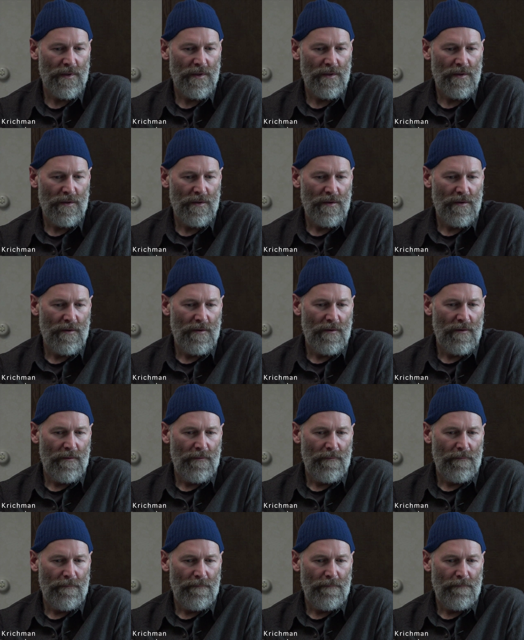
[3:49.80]

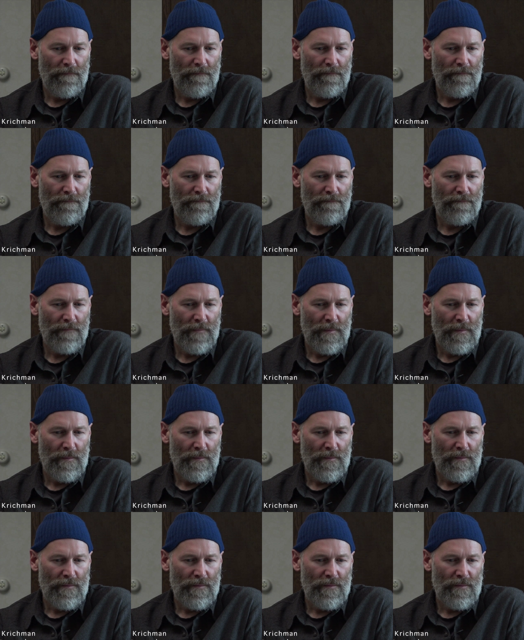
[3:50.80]

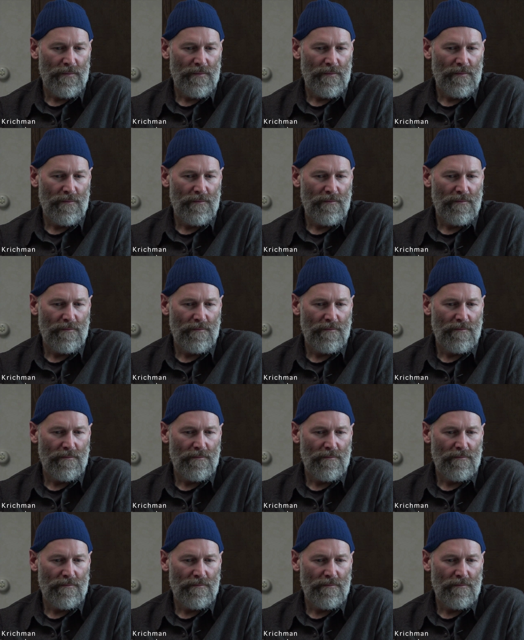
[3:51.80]
[no speech]